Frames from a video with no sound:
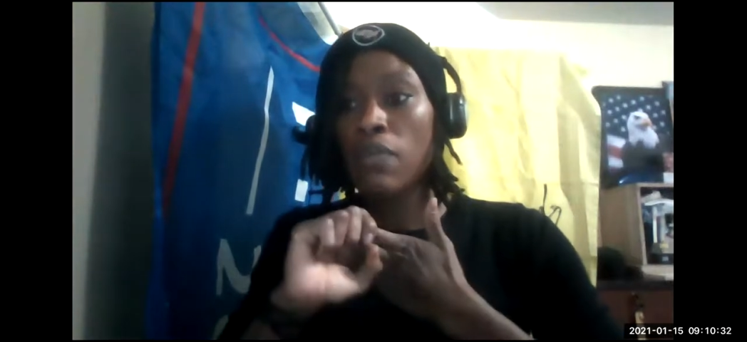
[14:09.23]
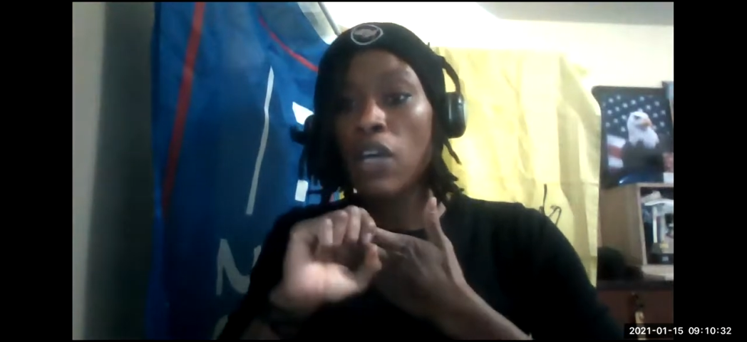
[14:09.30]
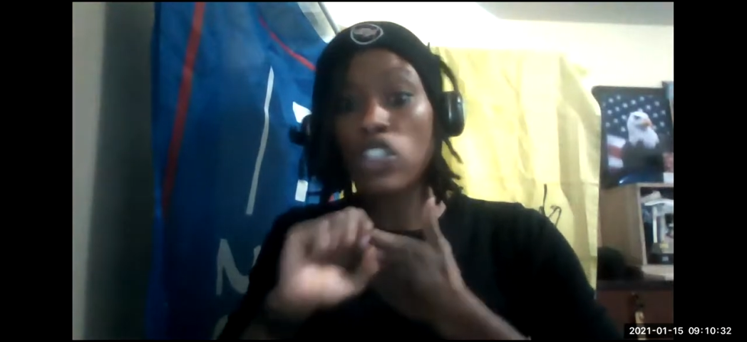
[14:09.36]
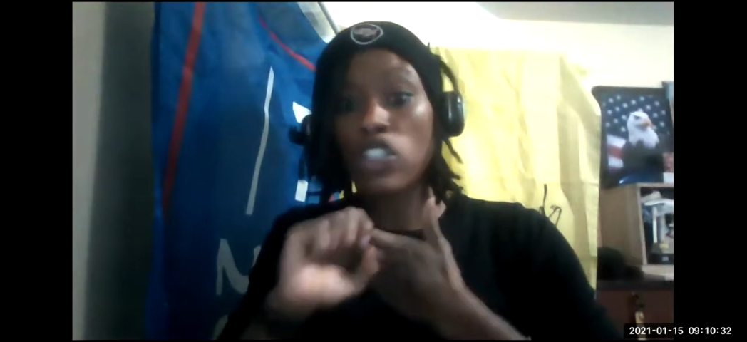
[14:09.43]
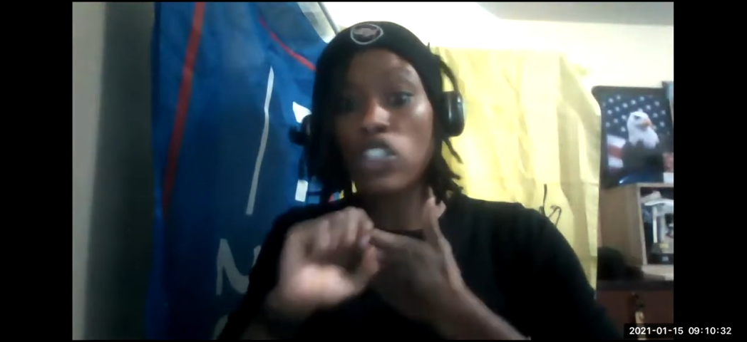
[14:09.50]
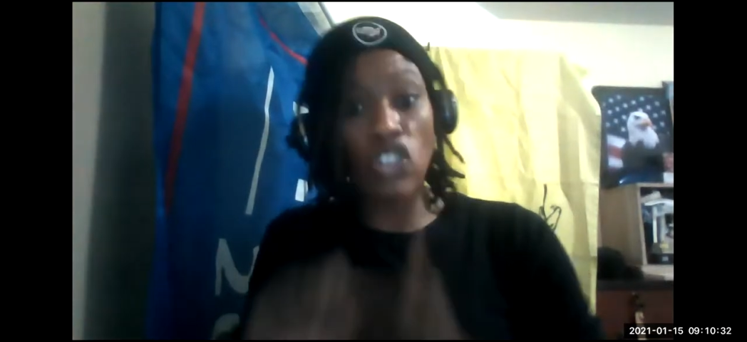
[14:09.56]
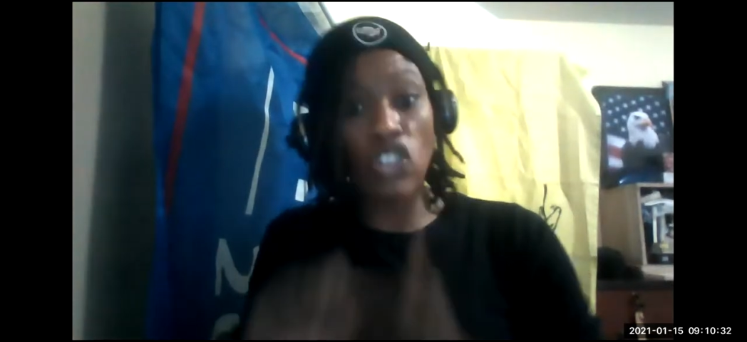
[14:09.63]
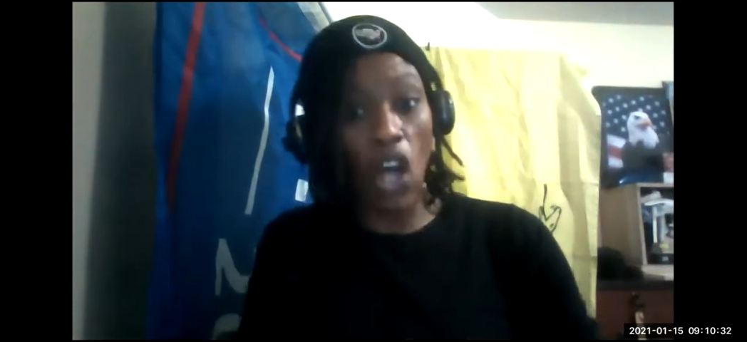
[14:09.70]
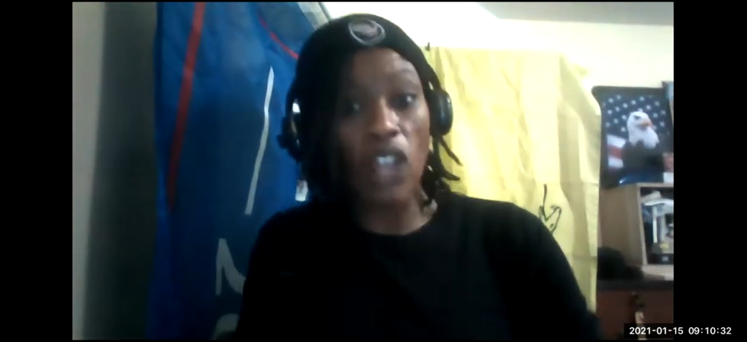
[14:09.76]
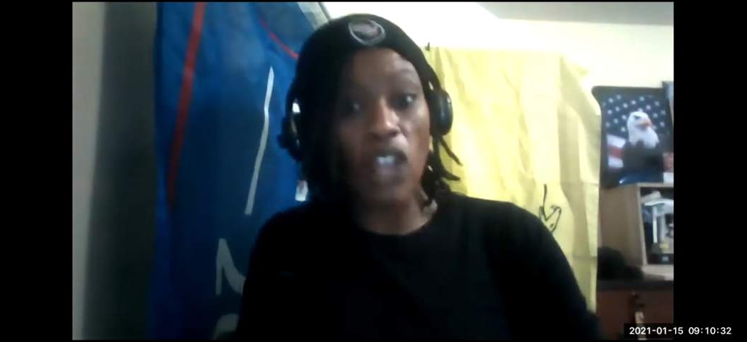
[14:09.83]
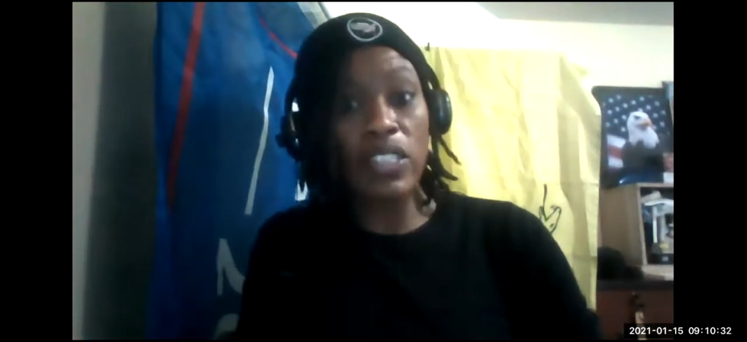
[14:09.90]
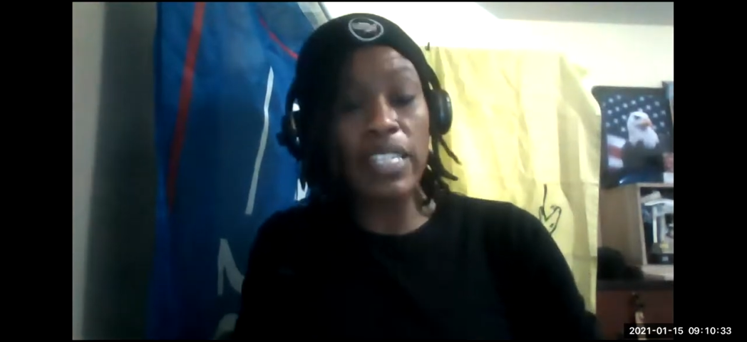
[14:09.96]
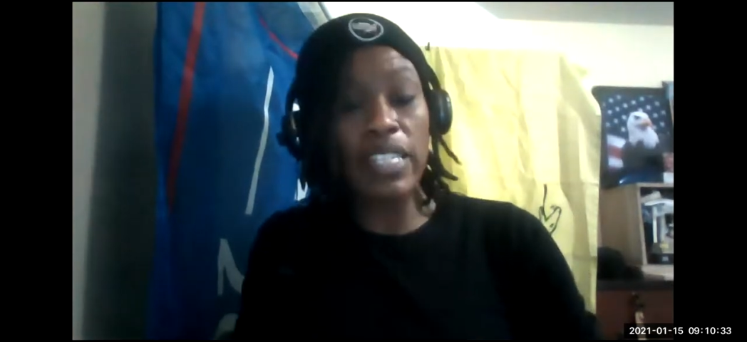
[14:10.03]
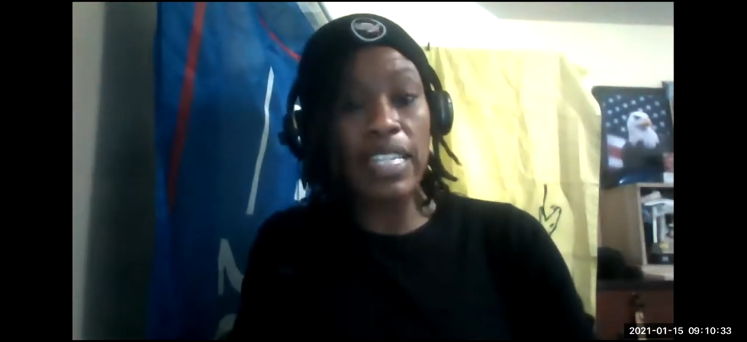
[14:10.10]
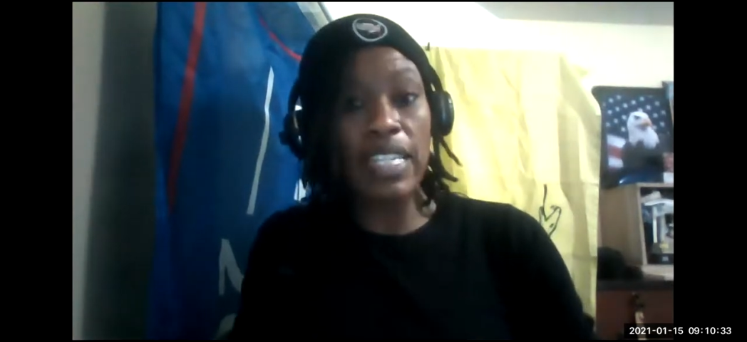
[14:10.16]

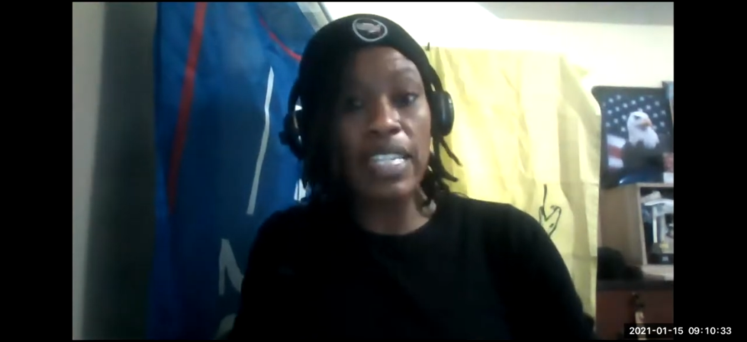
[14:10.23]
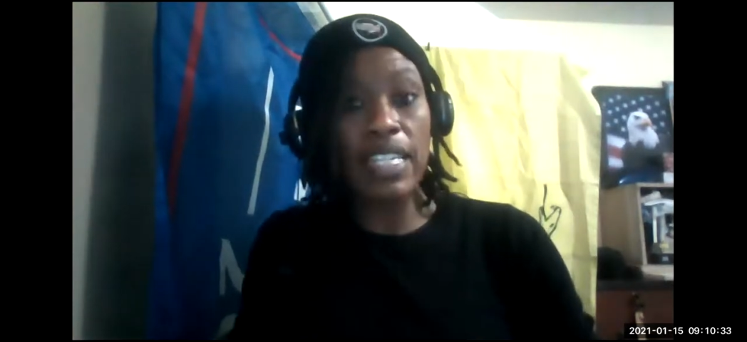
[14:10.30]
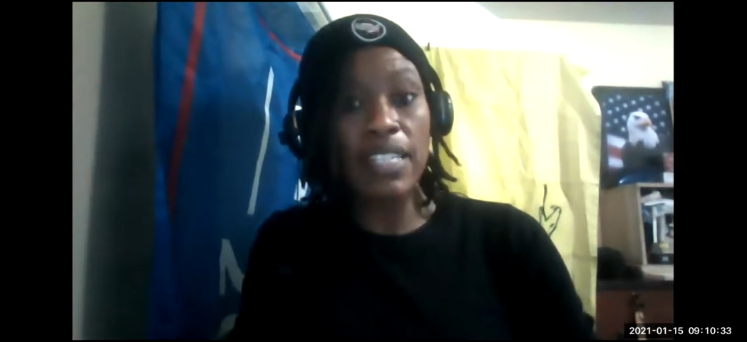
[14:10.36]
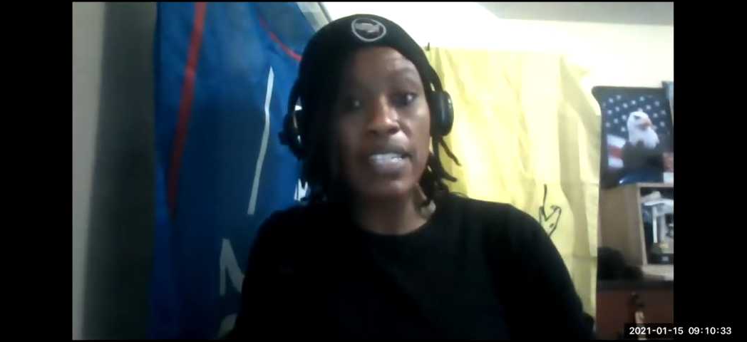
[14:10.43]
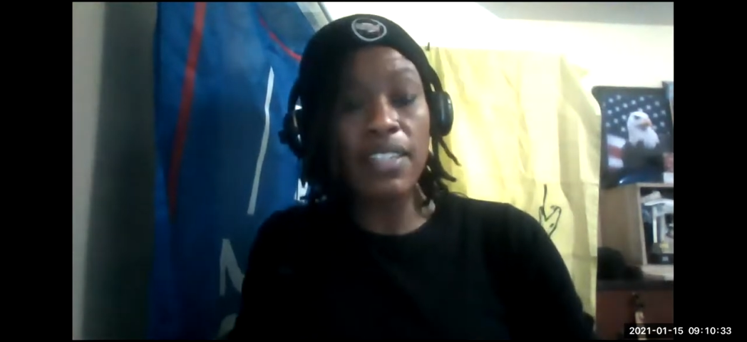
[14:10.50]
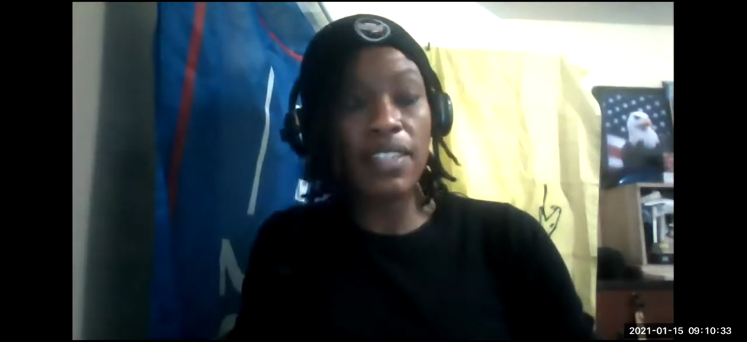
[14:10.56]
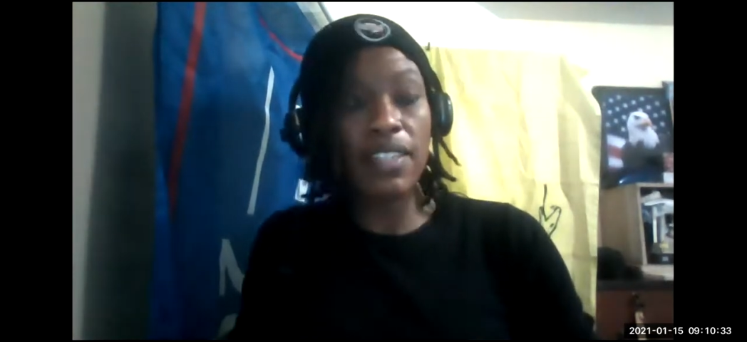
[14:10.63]
assaulted,